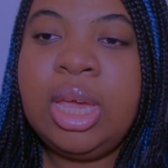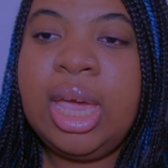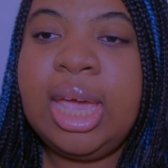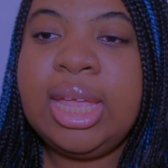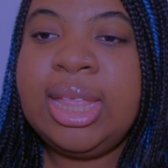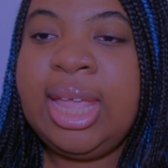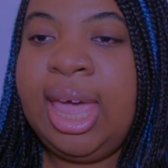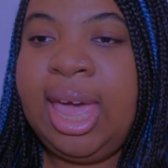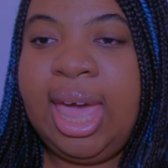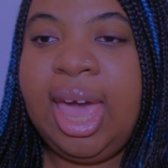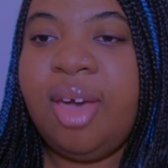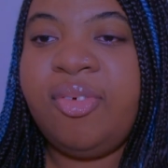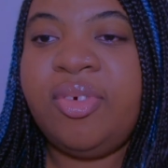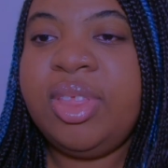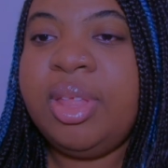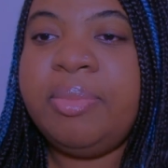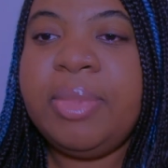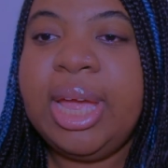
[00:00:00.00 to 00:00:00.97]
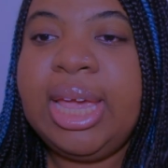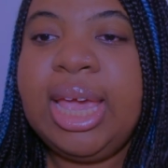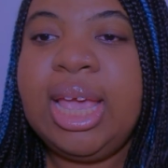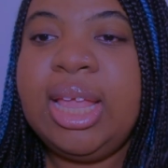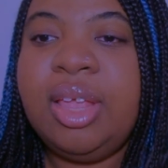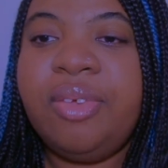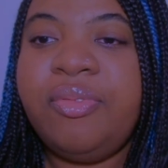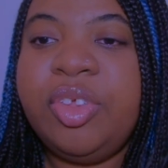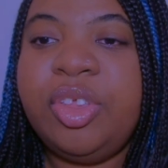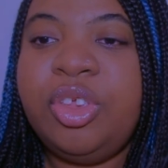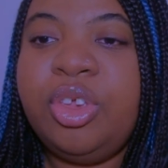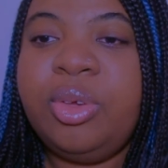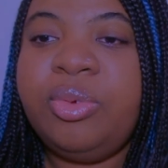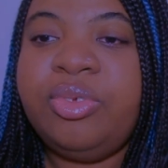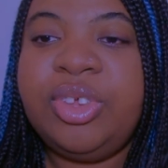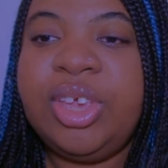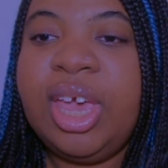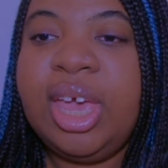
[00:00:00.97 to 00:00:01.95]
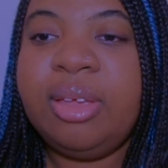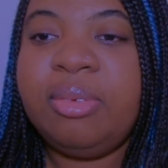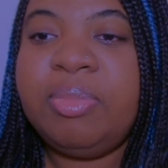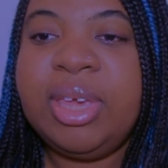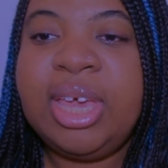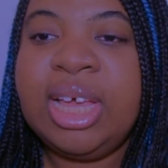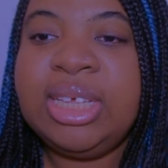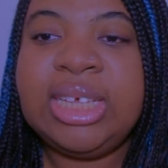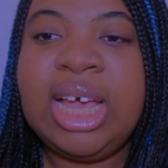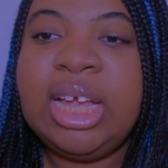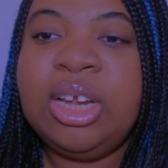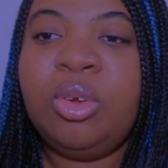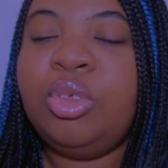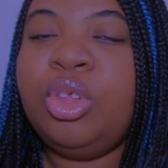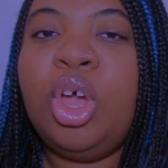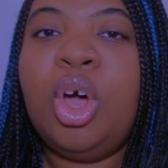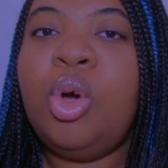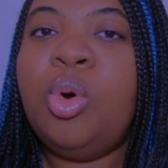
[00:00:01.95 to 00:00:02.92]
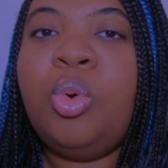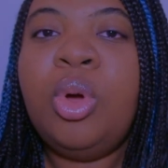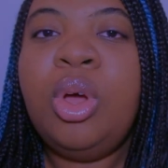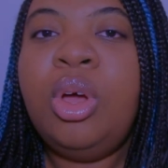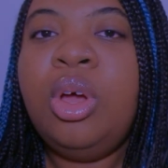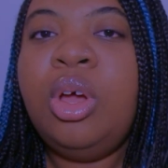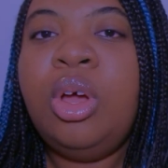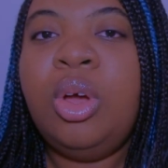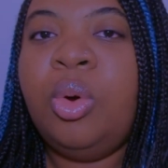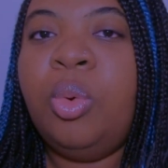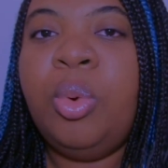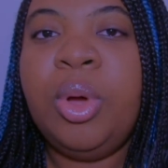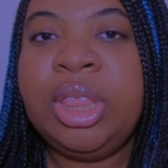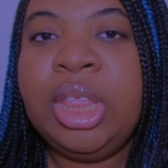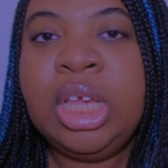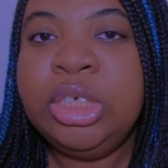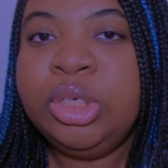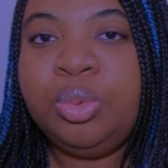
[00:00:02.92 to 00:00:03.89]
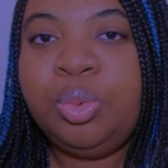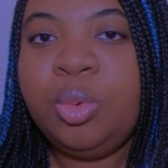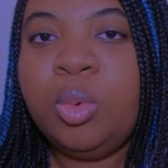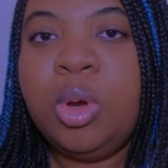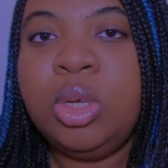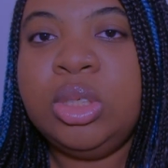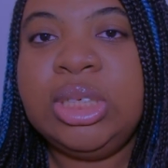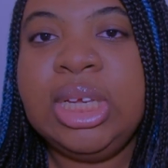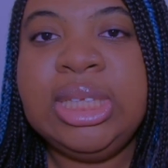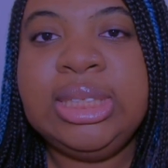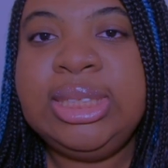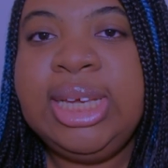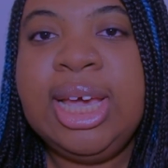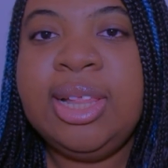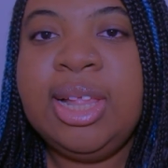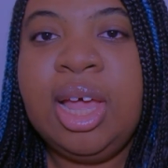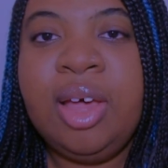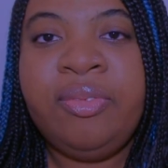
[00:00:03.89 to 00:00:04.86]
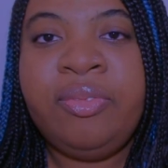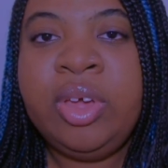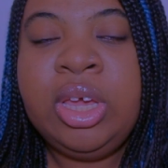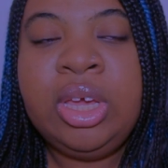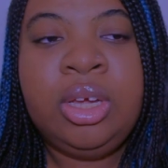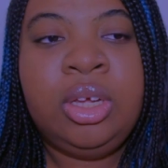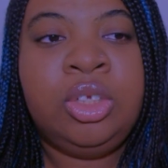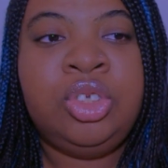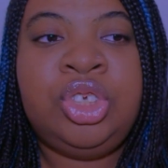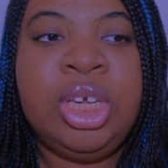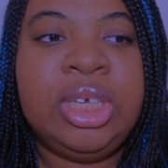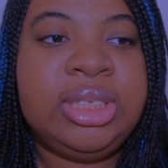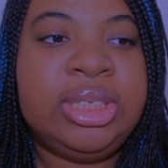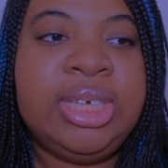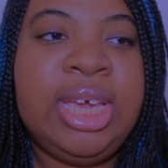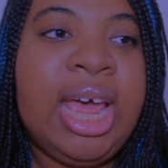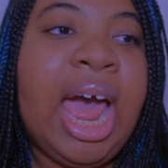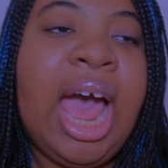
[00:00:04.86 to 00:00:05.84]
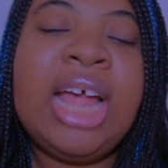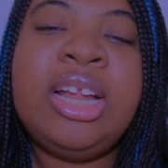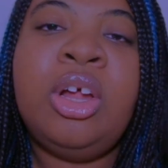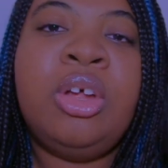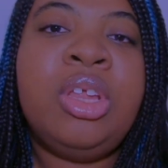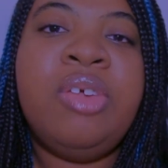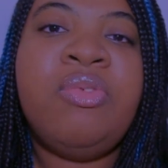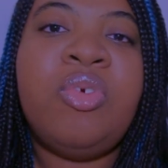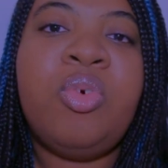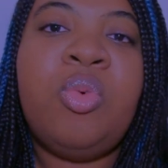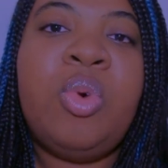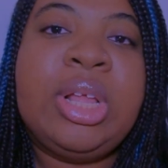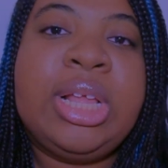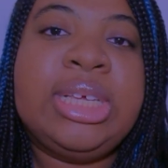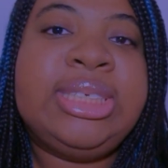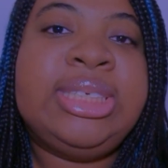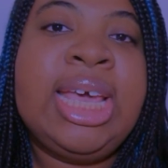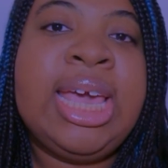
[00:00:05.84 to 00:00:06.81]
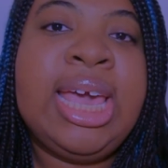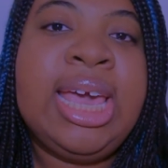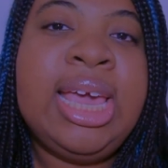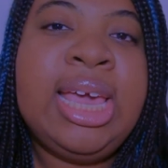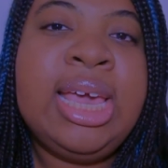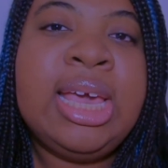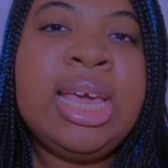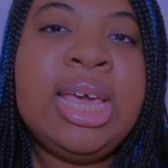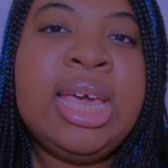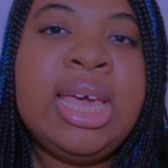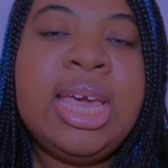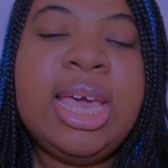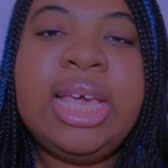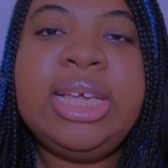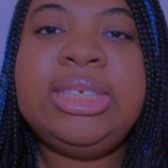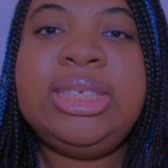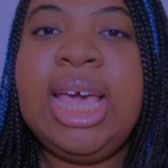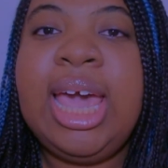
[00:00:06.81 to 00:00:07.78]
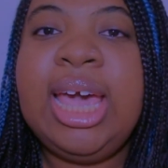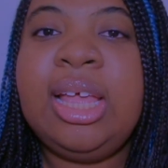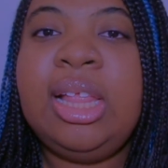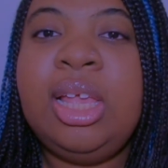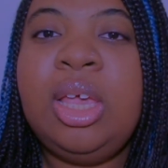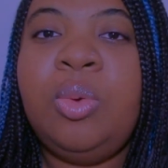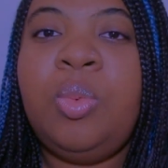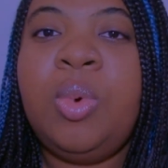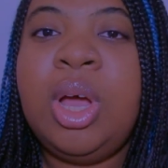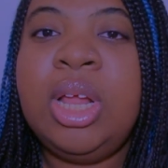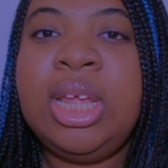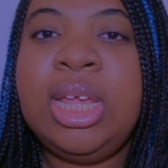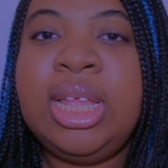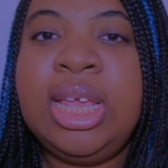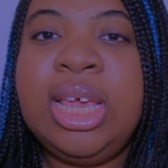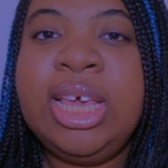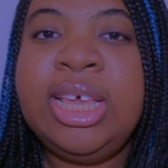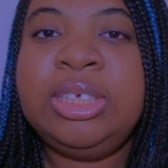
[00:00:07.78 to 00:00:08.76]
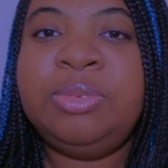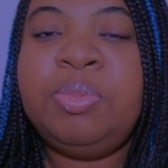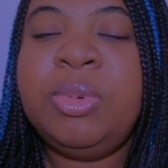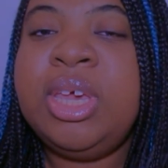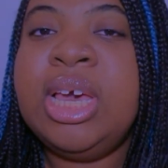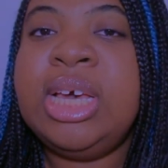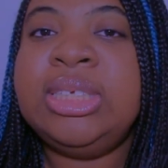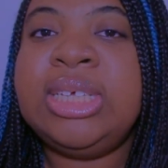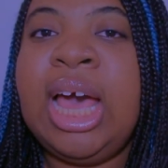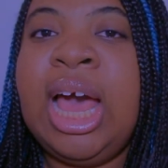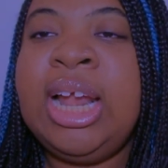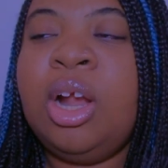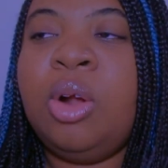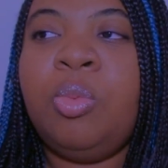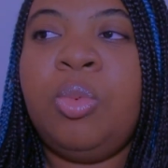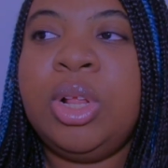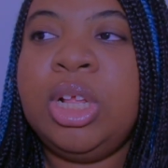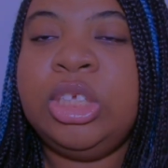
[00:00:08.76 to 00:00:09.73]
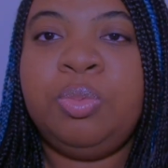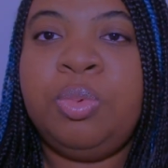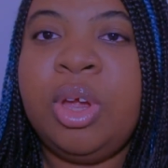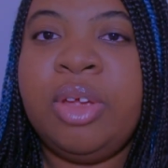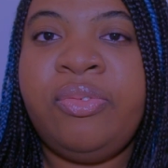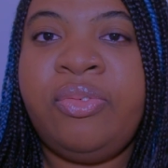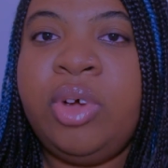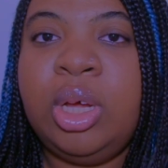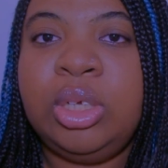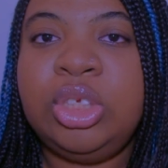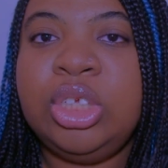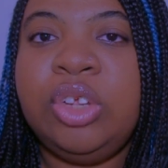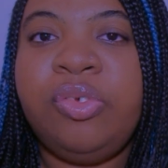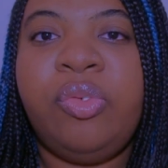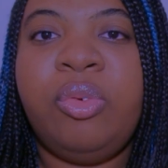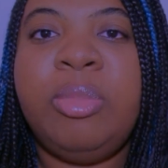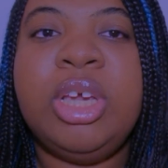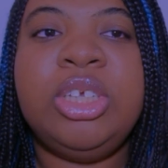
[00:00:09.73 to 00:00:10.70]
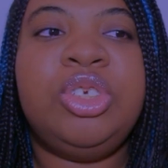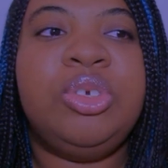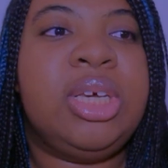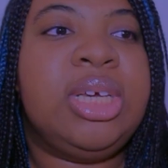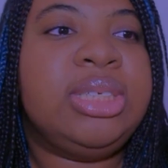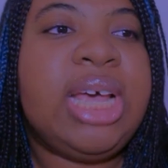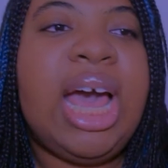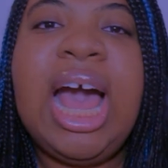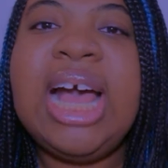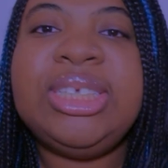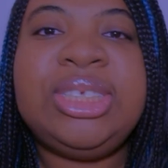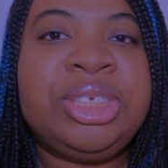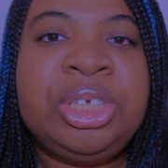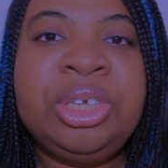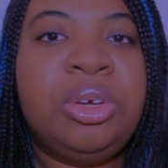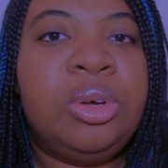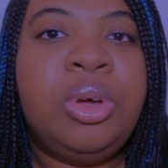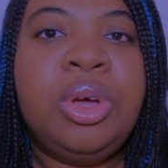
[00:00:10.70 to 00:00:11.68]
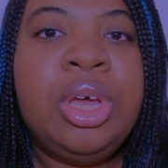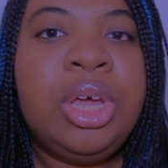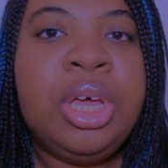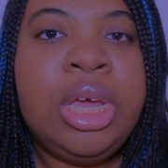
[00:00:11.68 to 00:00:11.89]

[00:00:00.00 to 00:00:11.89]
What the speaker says: and half of them I can't even use yet because I don't know what these rules entail of just yet. I don't even want to say exactly what it is because I don't want to spread false information because I still